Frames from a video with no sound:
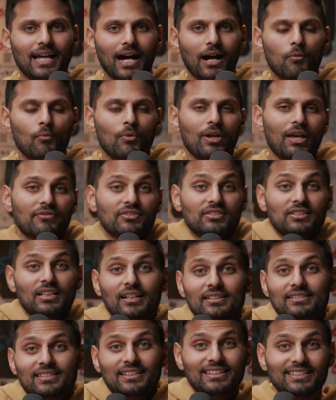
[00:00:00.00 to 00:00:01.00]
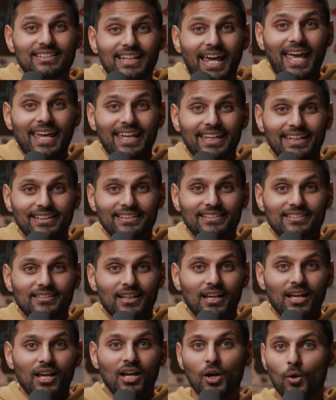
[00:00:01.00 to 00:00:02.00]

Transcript: that we have certain days